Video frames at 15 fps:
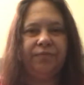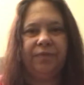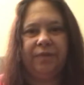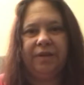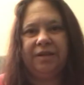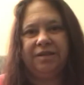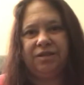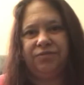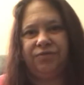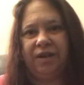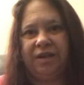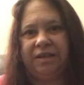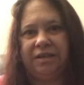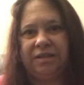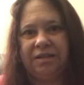Let's
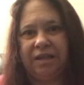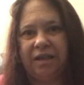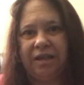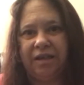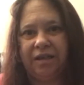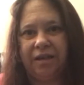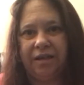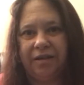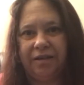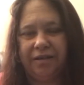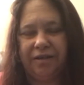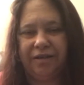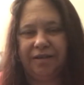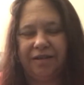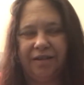face it,
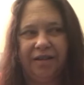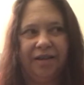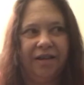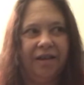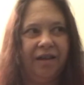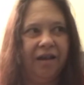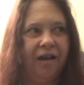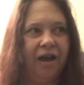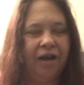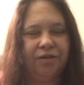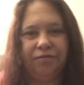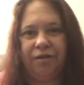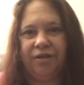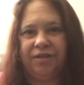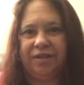I'd
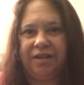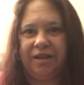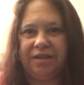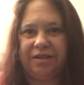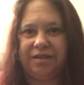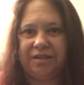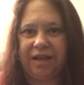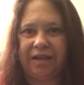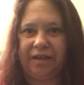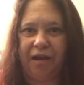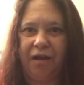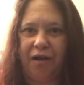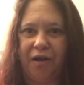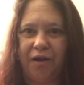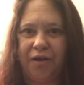rather stay
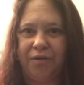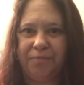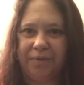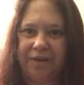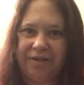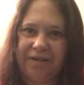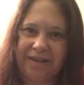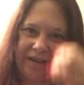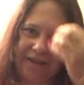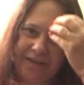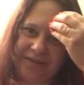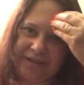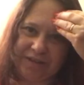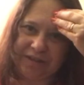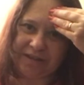at home in
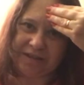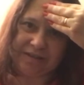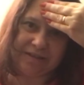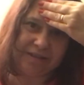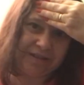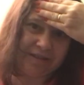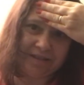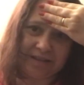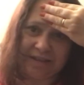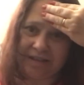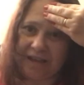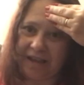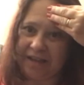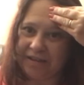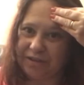this instant
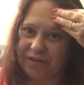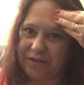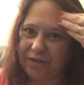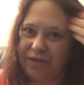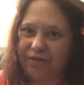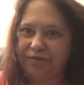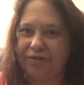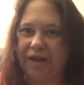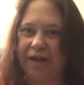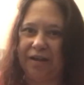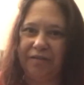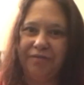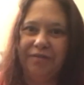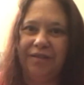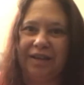and sort of
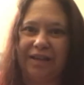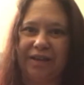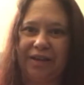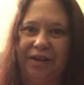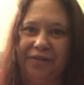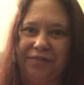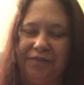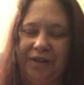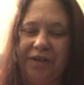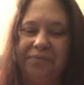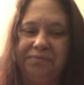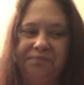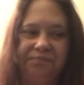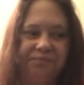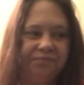recover.
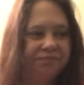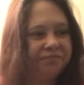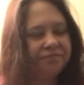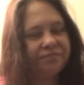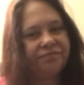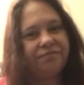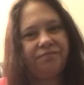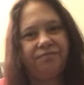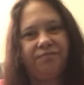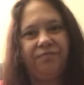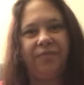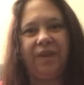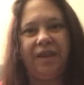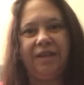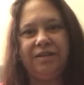
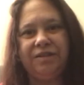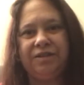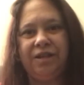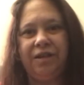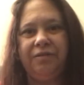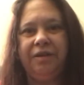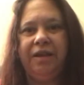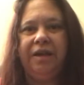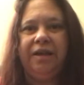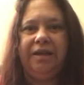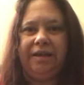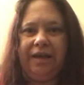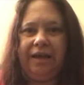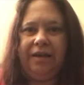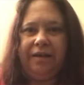So
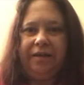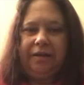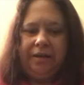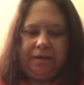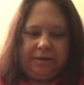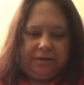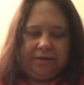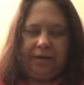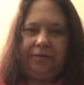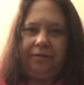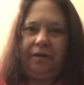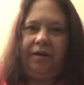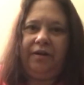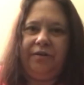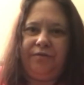yeah, so
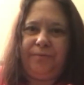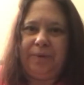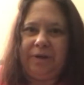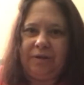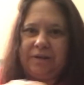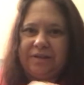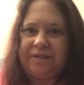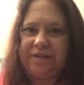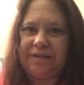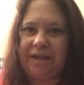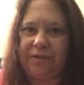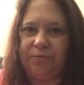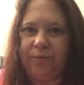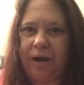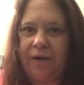I've been, as I said,
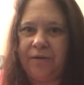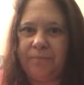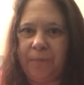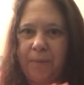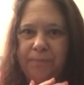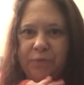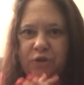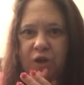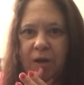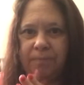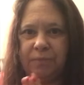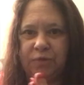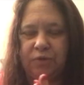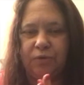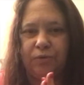wearing my
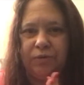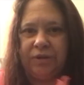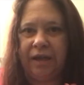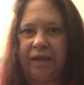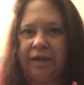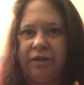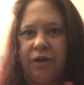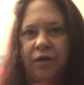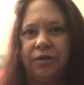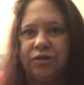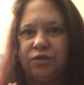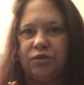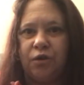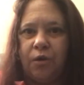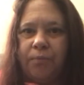pyjamas all day. I know
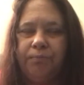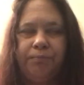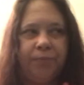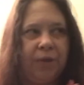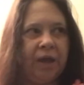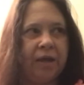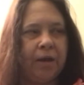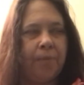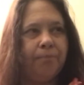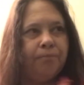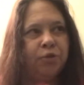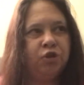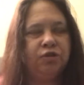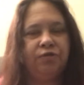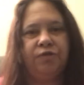it's not been
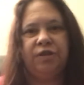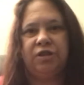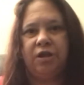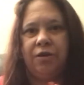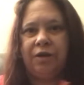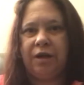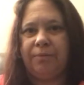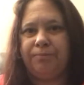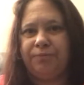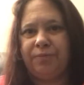much video, and I'm